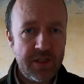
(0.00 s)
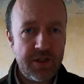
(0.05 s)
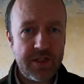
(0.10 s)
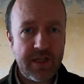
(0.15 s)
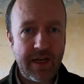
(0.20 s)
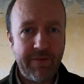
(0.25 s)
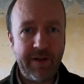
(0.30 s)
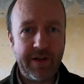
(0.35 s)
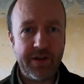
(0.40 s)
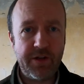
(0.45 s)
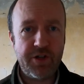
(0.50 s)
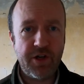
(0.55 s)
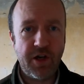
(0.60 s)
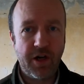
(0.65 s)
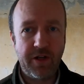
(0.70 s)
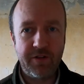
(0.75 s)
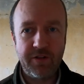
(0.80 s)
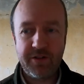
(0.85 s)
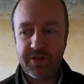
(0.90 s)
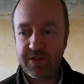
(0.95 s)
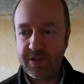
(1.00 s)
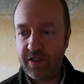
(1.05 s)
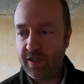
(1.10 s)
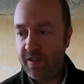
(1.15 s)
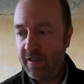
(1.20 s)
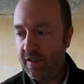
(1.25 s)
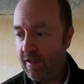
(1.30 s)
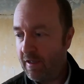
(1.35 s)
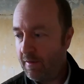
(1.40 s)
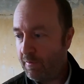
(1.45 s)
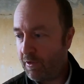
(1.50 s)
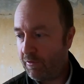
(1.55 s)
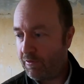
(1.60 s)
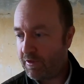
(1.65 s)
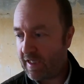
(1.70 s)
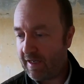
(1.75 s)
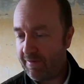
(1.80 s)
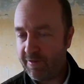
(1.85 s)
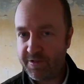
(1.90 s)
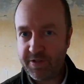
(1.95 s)
I just haven't had a chance to
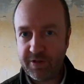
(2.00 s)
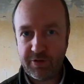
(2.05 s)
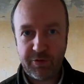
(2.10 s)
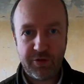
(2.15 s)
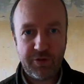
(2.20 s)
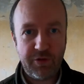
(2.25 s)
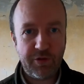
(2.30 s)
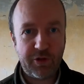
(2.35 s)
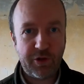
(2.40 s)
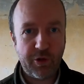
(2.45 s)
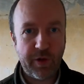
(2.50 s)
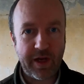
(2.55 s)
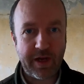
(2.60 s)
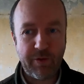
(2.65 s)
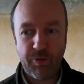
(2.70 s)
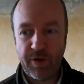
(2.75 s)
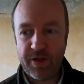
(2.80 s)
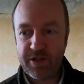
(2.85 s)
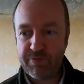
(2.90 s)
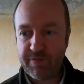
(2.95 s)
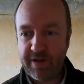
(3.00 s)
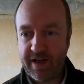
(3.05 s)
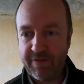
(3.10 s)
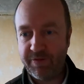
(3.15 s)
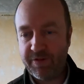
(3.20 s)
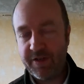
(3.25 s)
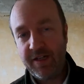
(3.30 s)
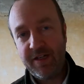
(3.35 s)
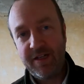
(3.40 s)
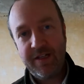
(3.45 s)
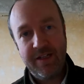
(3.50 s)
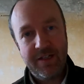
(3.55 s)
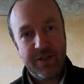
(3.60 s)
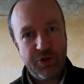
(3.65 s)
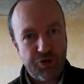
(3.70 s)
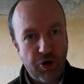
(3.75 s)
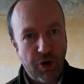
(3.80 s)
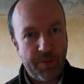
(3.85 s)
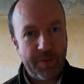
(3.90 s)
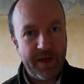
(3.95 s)
put it together, so I'll do a quick whiz round,
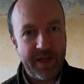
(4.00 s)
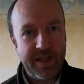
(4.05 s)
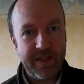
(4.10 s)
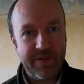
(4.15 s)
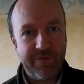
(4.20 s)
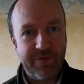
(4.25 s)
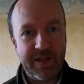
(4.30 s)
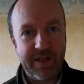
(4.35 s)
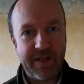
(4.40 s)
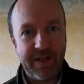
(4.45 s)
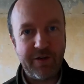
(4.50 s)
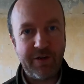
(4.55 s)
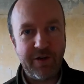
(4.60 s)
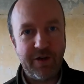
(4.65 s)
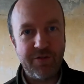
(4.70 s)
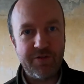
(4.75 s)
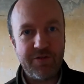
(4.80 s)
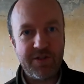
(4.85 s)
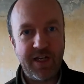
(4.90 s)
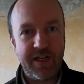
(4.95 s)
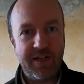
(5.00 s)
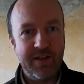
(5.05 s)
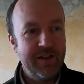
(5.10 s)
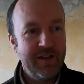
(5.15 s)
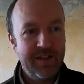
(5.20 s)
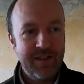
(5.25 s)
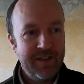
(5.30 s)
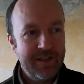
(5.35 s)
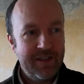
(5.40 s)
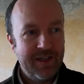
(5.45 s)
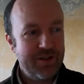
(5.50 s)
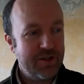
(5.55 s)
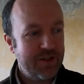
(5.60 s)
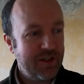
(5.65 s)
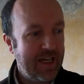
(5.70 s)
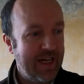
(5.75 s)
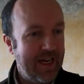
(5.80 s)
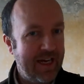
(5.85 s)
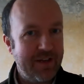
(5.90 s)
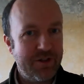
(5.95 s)
drop in the video content and
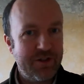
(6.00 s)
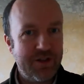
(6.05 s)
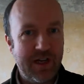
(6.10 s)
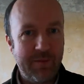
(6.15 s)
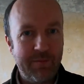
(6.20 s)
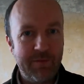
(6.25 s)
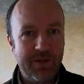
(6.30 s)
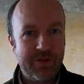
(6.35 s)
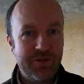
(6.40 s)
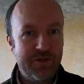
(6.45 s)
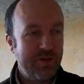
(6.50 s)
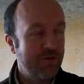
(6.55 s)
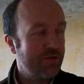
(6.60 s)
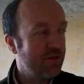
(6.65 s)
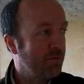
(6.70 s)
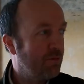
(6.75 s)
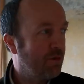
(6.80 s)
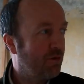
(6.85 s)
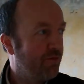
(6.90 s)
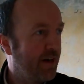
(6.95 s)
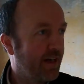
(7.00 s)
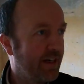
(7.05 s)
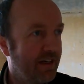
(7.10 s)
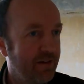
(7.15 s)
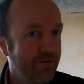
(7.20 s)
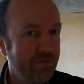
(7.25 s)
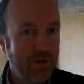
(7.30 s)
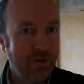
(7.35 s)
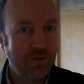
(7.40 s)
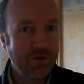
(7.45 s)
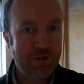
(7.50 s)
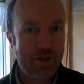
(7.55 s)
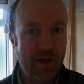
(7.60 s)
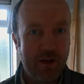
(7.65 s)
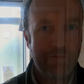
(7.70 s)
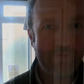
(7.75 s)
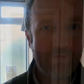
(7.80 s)
just catch up, and I'll do some more regular vlogs